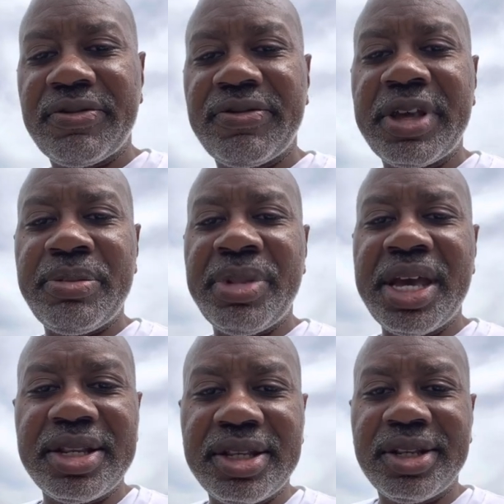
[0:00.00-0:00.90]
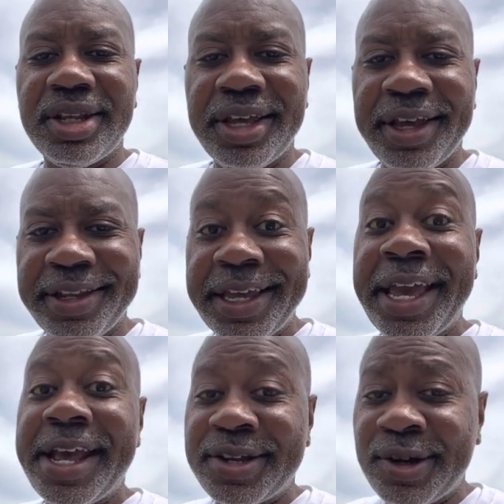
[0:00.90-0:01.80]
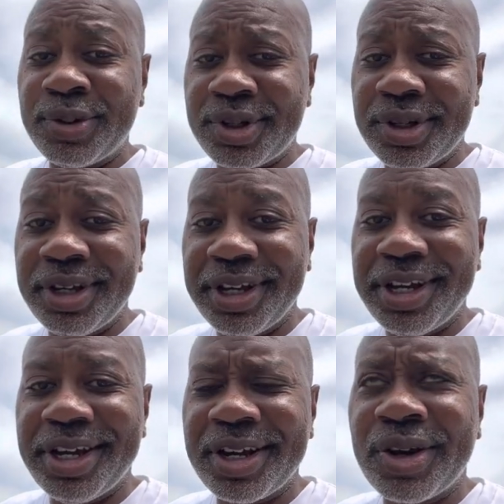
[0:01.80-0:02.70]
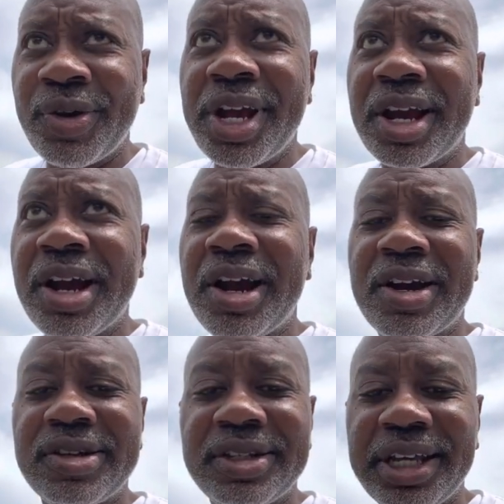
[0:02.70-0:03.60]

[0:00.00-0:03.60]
they met the head coach, Greg Gard.